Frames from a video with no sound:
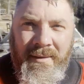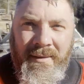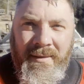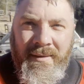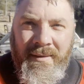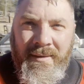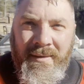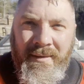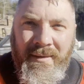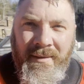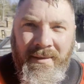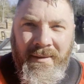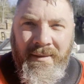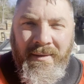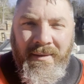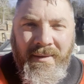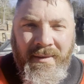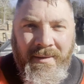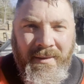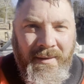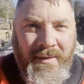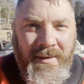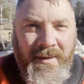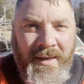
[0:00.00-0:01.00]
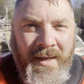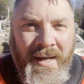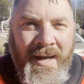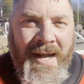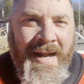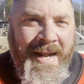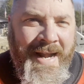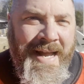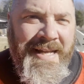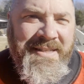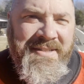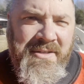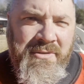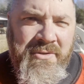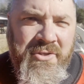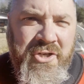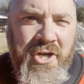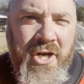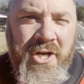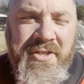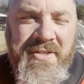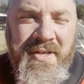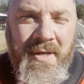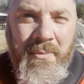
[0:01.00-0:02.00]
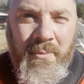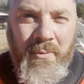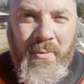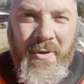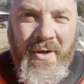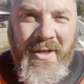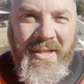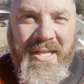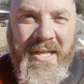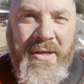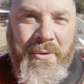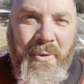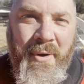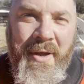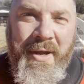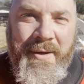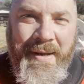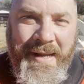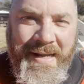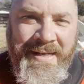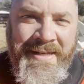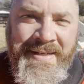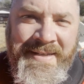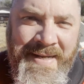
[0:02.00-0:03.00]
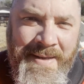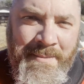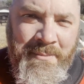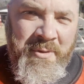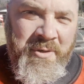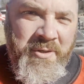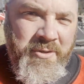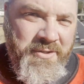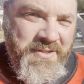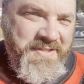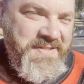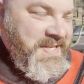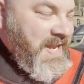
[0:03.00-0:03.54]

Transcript: All right, guys, I want to show you something really quick. Anytime we do a